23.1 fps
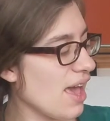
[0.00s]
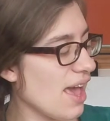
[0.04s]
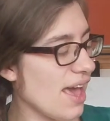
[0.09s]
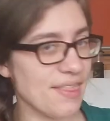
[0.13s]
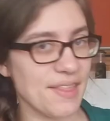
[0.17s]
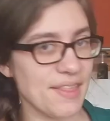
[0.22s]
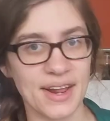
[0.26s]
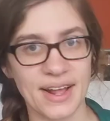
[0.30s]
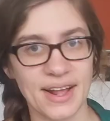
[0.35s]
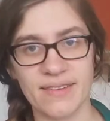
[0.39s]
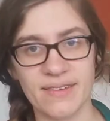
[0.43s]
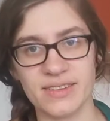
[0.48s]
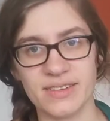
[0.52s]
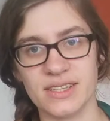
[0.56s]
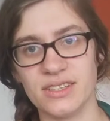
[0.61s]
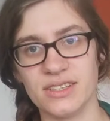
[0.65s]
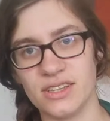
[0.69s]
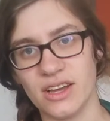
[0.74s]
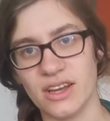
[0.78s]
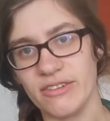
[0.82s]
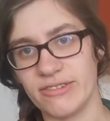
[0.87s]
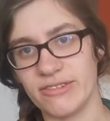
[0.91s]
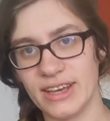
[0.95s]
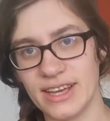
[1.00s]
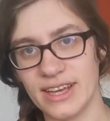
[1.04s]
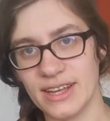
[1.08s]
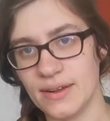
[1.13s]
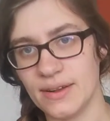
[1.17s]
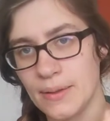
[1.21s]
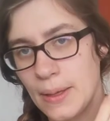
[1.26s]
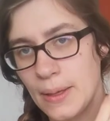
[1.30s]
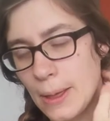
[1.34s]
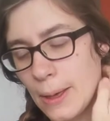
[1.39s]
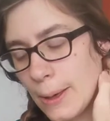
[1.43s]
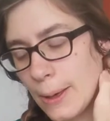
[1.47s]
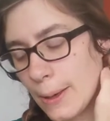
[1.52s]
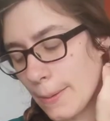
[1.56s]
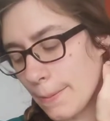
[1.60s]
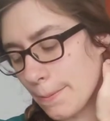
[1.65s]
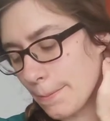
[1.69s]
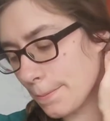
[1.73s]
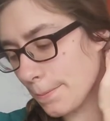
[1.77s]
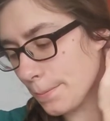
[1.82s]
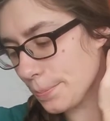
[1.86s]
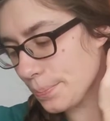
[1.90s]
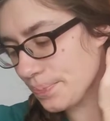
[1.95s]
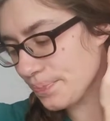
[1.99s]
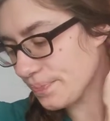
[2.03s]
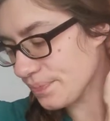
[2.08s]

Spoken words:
And then I have to stuff it and